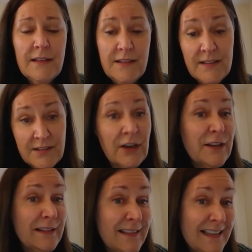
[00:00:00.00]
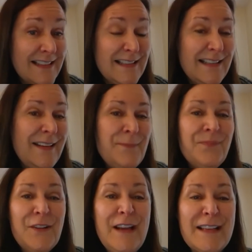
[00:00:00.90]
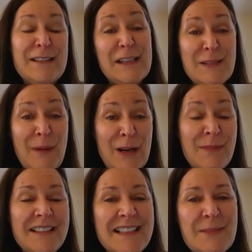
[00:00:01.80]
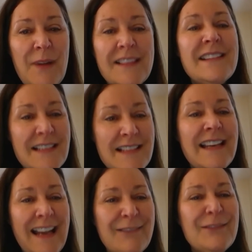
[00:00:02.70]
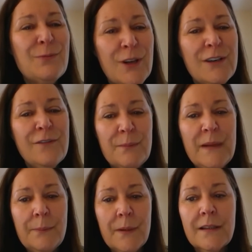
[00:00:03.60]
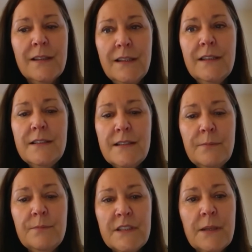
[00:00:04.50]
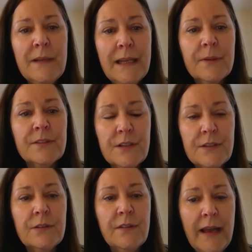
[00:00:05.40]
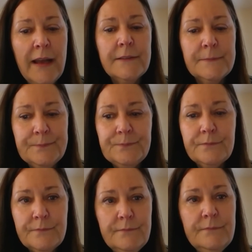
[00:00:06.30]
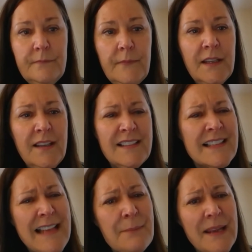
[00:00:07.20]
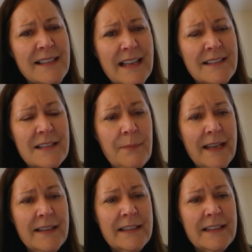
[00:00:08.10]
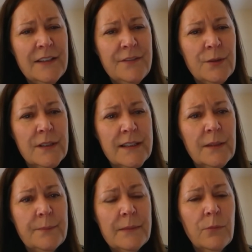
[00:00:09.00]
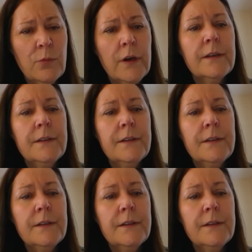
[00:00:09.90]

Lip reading: started this as an experiment to see how it would work for people. To be able to do that. Does that make sense, Amanda, and give you a little bit more?